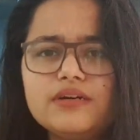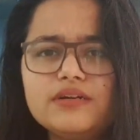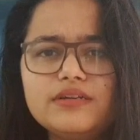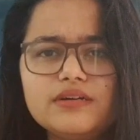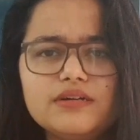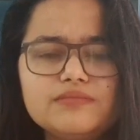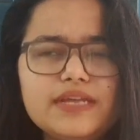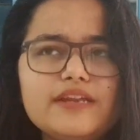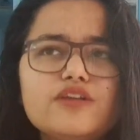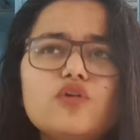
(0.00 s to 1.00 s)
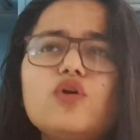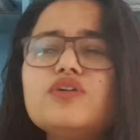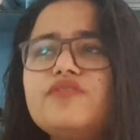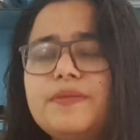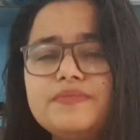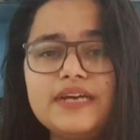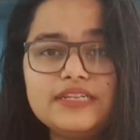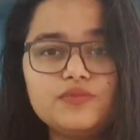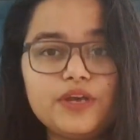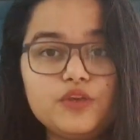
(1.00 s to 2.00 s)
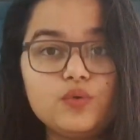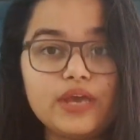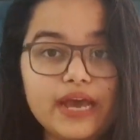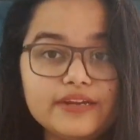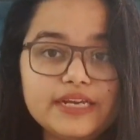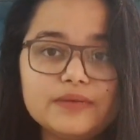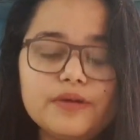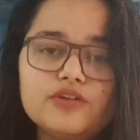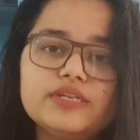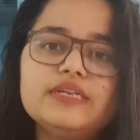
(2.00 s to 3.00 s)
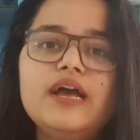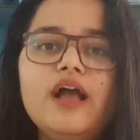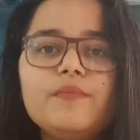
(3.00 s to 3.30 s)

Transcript: There are a lot of websites where you can read about it.